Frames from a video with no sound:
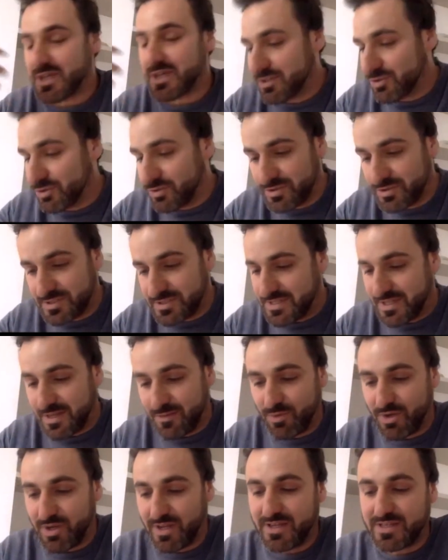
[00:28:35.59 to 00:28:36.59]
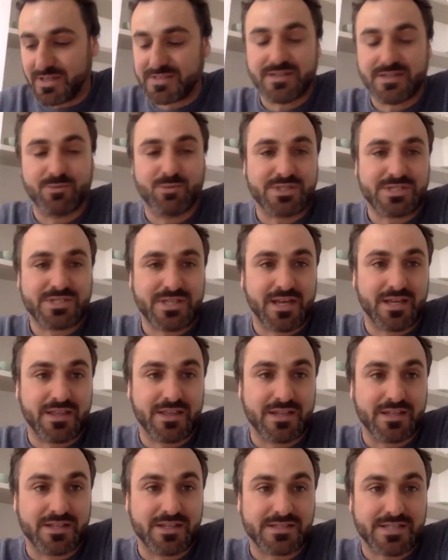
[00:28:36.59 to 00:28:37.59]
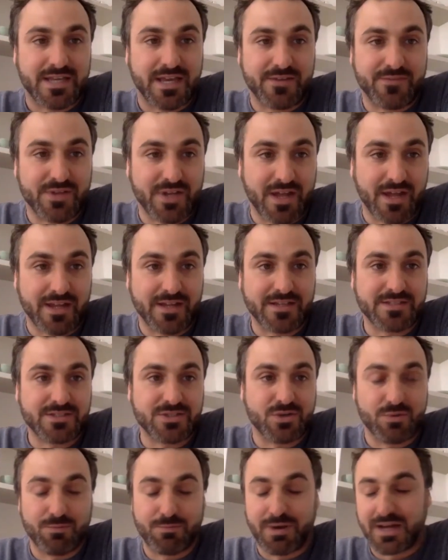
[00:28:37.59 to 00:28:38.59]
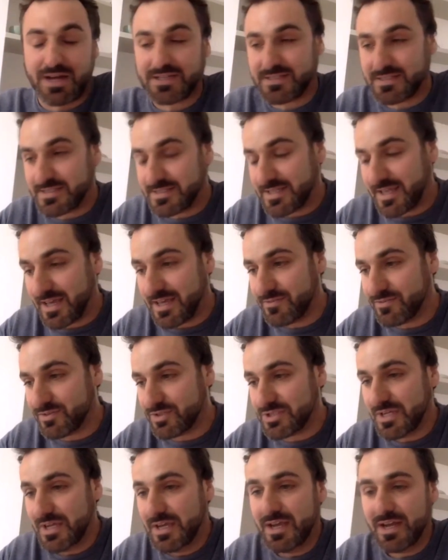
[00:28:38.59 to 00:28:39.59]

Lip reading: I don't understand what it is. And they were saying that David Icke's come back to save us.